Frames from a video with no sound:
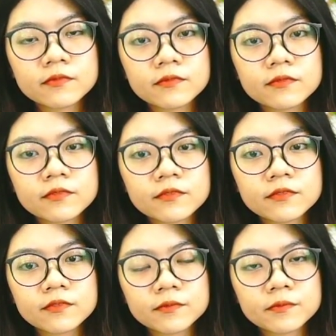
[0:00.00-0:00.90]

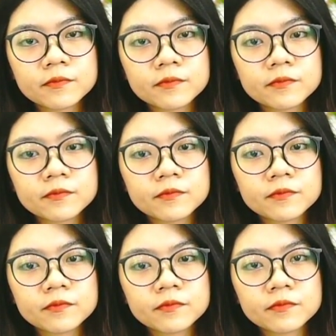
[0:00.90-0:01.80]

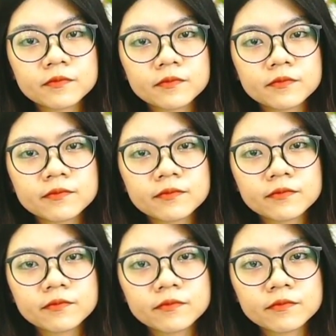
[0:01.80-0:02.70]

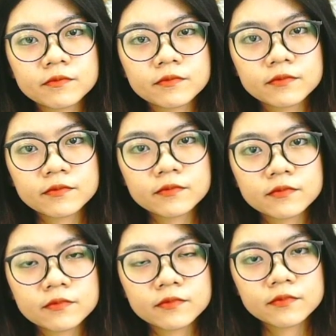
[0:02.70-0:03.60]

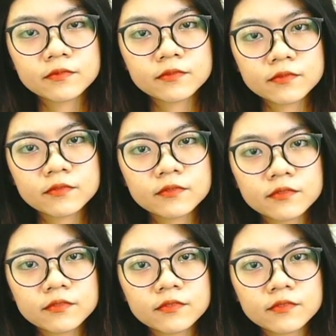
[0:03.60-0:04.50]

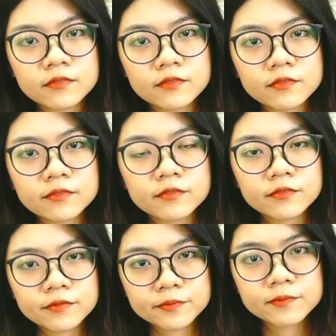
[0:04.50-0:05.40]

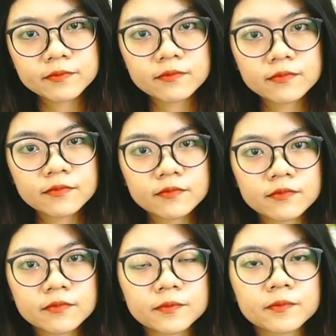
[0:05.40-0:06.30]

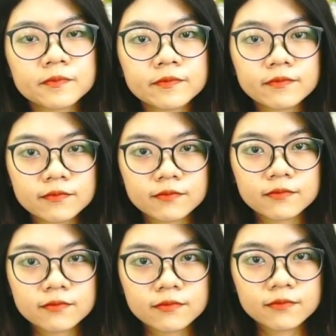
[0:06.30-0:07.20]

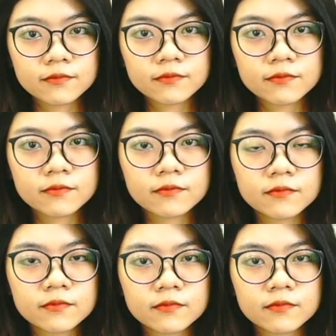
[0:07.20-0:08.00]
No words are spoken by the person on screen.